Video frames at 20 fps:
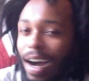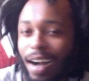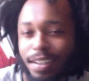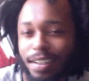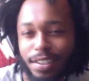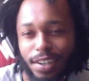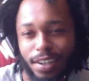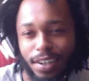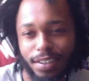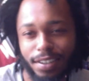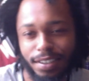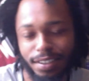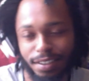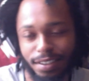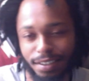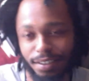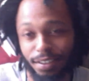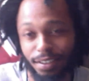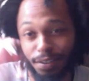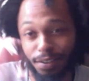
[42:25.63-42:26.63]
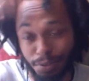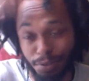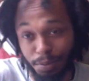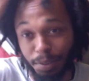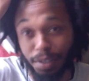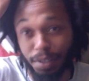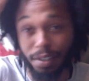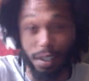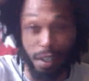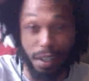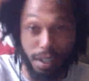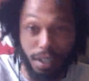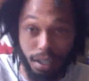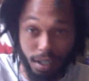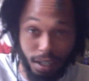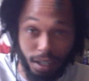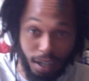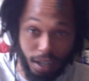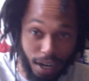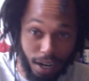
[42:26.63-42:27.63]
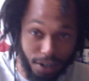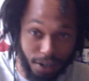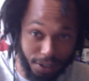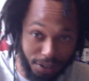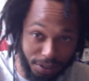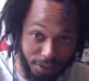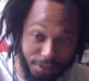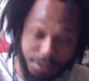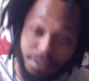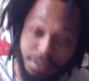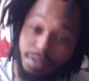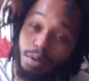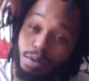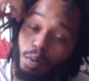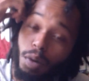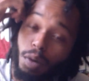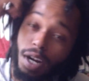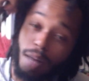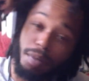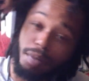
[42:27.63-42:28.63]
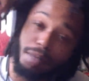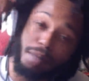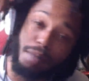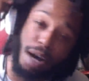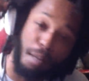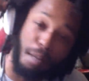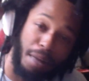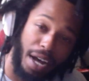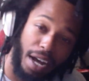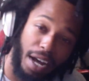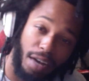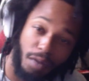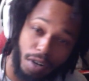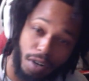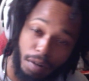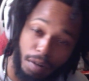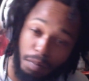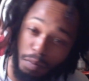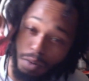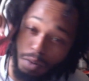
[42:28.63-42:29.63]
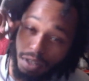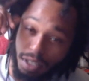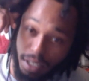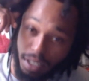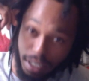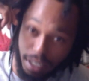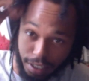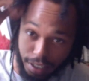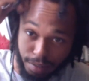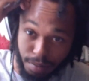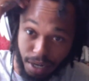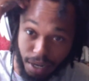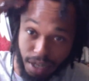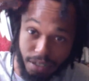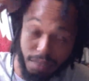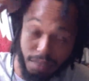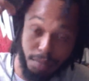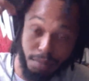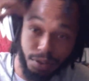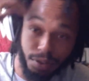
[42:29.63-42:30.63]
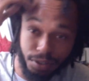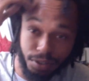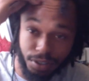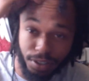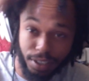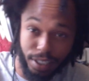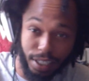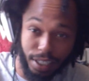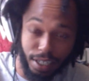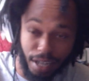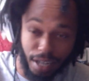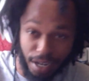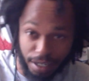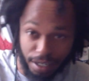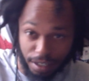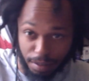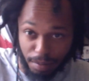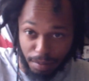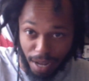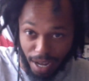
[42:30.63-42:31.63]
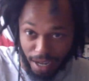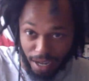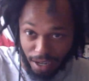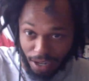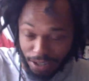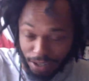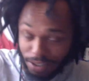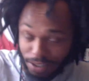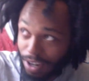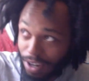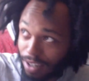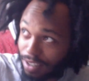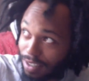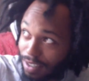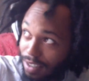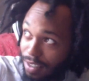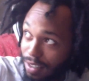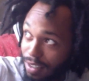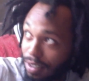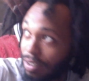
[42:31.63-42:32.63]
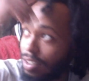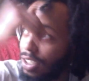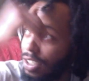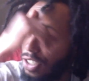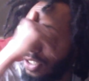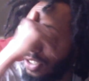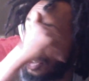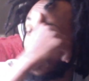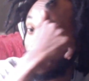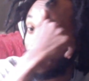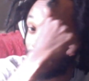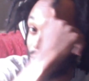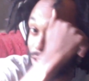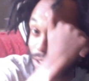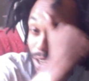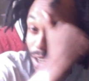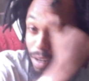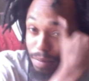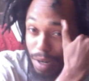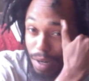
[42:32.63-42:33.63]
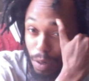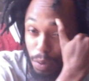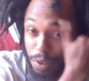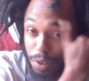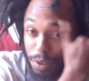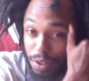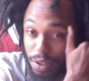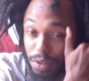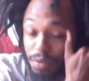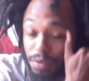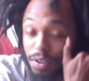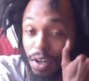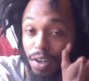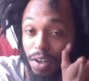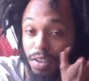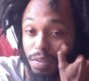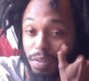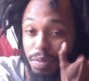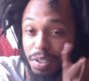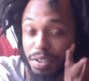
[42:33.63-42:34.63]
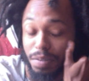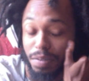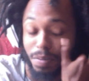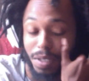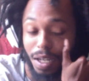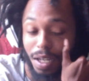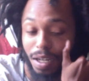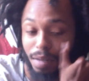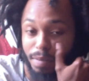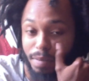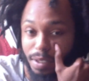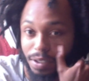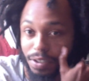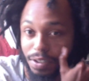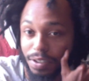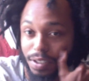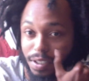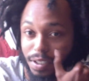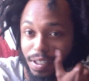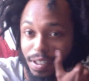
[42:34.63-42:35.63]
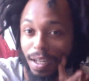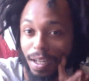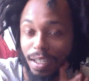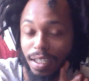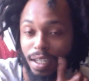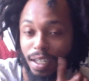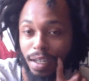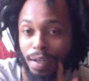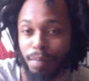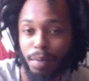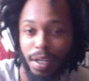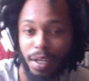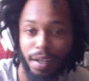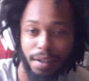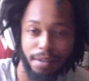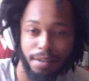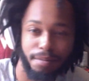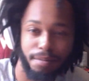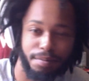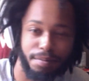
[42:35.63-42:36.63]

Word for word: I talk to you feel me. I don't know. When I'm in my bag, when I'm really in my spiritually connected bag, I'll talk to these trees outside my window. Talk to me sometimes, and they're just like, yeah, man.